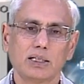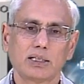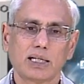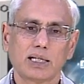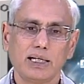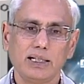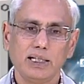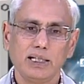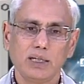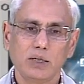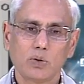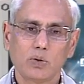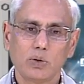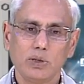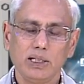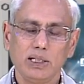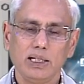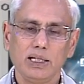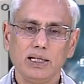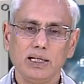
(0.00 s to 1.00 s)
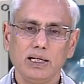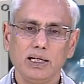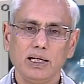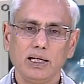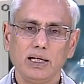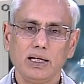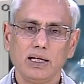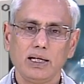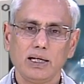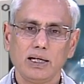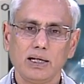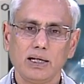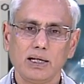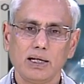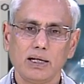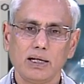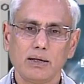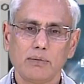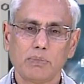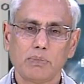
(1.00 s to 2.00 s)
So, I think only
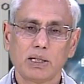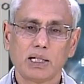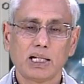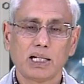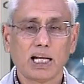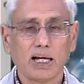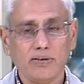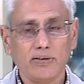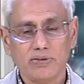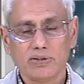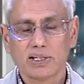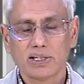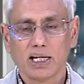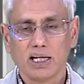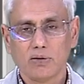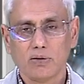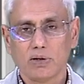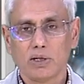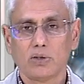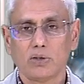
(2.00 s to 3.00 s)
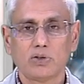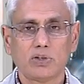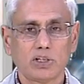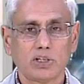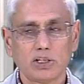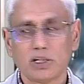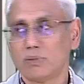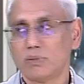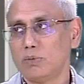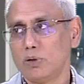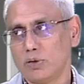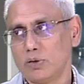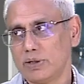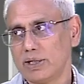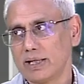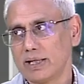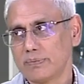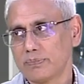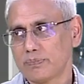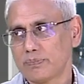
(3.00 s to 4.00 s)
my lifestyle will
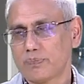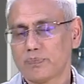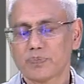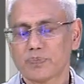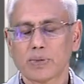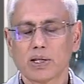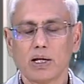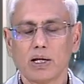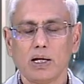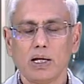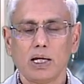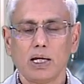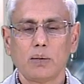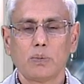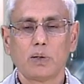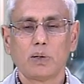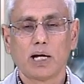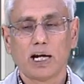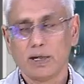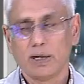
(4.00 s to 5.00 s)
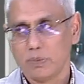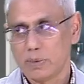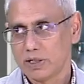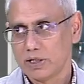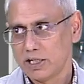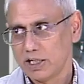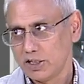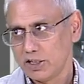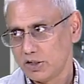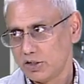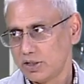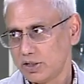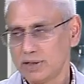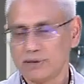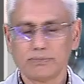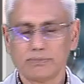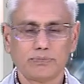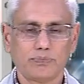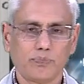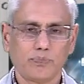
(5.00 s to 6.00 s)
change. But hypertension,
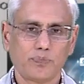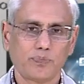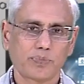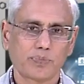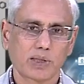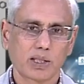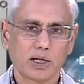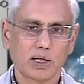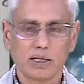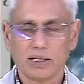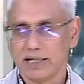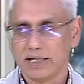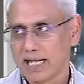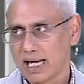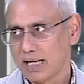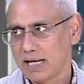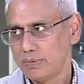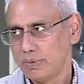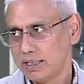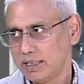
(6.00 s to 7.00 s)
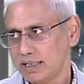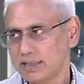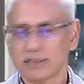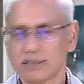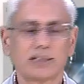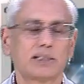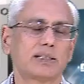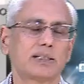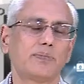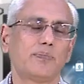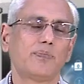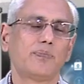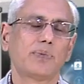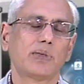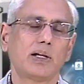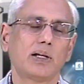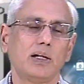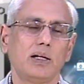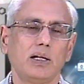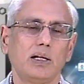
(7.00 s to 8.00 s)
diabetes,
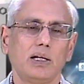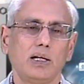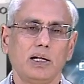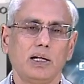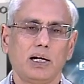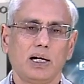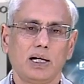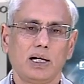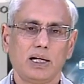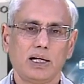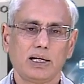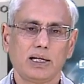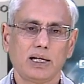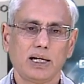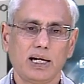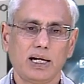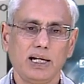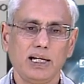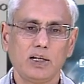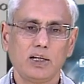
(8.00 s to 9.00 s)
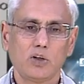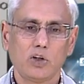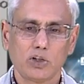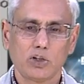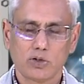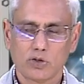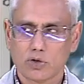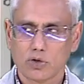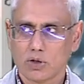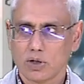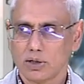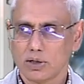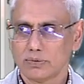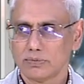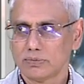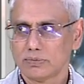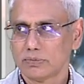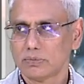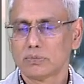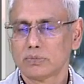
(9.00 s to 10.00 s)
alage high cholesterol,
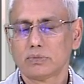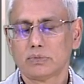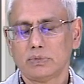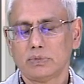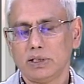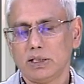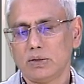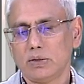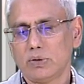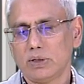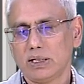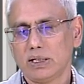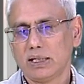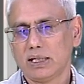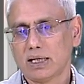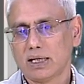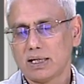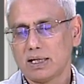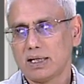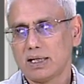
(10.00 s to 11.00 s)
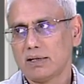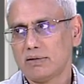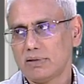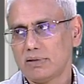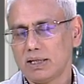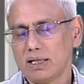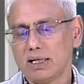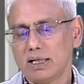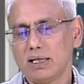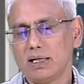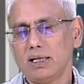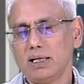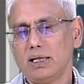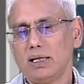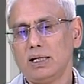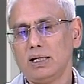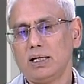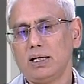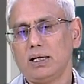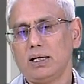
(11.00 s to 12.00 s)
itwanti karanal valla,
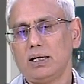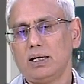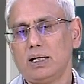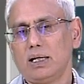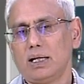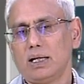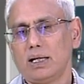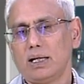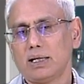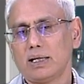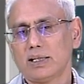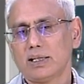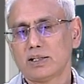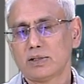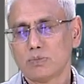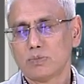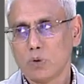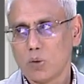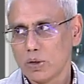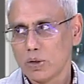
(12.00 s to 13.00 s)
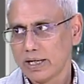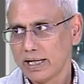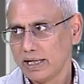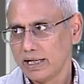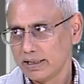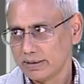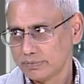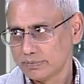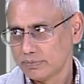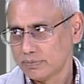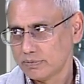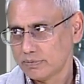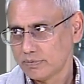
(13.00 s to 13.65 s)
alage smoking,